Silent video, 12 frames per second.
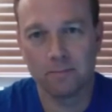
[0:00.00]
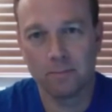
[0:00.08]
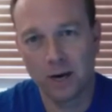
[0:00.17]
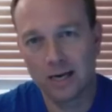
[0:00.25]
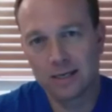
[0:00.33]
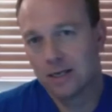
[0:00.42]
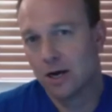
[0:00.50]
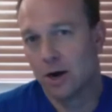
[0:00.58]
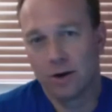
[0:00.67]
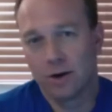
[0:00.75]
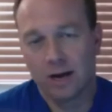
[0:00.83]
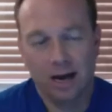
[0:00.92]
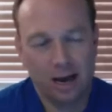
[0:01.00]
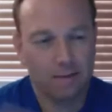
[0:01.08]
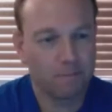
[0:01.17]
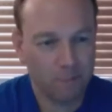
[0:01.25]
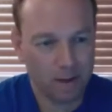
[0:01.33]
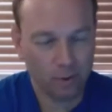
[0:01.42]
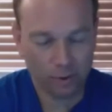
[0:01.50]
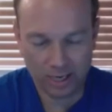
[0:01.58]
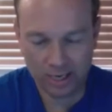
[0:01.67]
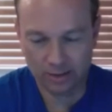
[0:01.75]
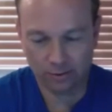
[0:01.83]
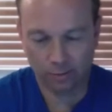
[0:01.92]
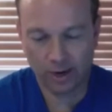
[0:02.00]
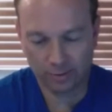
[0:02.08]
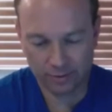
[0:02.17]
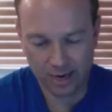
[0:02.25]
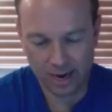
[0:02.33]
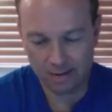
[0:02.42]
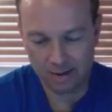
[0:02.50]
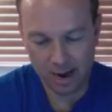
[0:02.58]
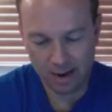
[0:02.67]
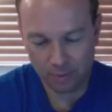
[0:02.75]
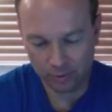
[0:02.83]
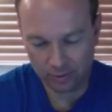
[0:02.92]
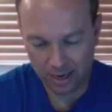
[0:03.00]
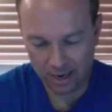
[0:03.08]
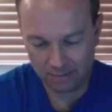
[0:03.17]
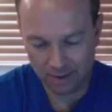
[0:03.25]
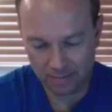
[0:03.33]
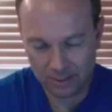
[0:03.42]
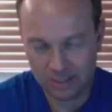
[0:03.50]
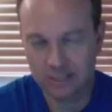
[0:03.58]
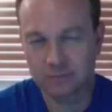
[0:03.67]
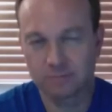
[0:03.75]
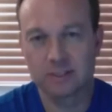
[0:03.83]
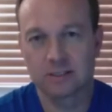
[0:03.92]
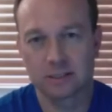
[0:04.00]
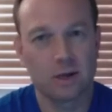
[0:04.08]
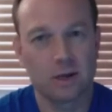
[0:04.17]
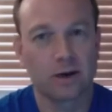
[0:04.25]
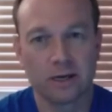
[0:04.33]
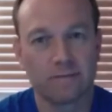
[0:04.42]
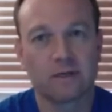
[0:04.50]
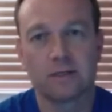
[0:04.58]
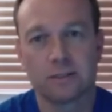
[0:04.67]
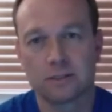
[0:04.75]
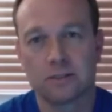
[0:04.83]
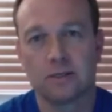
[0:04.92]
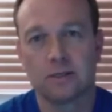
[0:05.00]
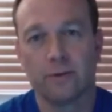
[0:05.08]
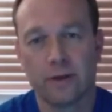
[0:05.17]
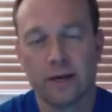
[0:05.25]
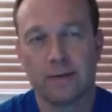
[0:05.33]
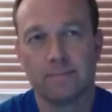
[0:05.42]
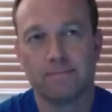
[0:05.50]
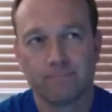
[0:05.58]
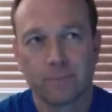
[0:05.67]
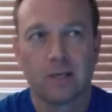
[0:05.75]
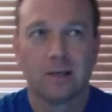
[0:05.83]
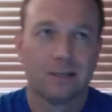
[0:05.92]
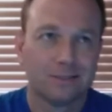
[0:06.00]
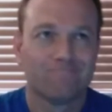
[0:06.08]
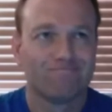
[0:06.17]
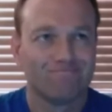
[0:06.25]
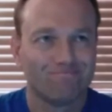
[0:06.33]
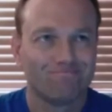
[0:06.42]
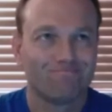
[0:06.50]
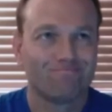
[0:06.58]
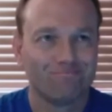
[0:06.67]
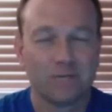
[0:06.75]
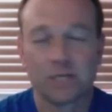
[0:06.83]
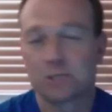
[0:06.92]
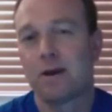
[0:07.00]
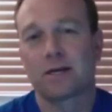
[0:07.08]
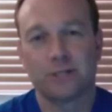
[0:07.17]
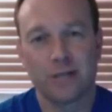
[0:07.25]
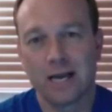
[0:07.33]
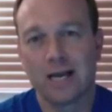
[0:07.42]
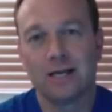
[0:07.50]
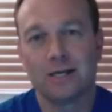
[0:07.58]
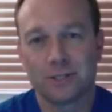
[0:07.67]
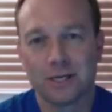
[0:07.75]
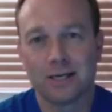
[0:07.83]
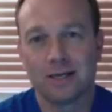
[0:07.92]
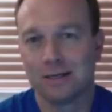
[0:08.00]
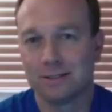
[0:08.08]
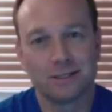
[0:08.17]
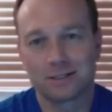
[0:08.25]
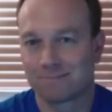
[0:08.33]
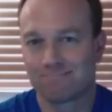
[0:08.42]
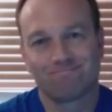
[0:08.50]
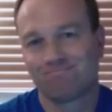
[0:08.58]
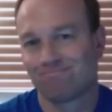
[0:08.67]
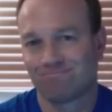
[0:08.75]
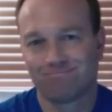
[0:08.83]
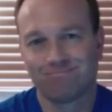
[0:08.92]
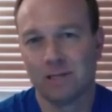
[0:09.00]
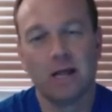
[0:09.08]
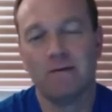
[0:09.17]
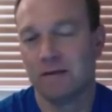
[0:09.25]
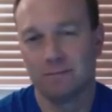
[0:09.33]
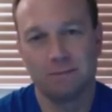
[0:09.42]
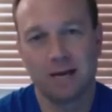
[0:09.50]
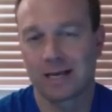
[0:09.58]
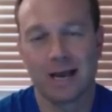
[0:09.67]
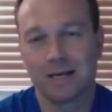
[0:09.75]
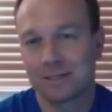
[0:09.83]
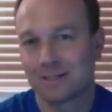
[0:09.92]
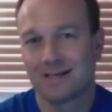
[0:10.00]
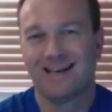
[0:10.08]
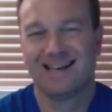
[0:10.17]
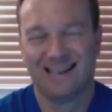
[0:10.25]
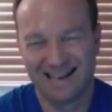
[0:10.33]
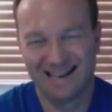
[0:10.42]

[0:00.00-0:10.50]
But, you know, I'm okay either way with it. I've been in this business long enough to just know that expect change and just love it, I guess.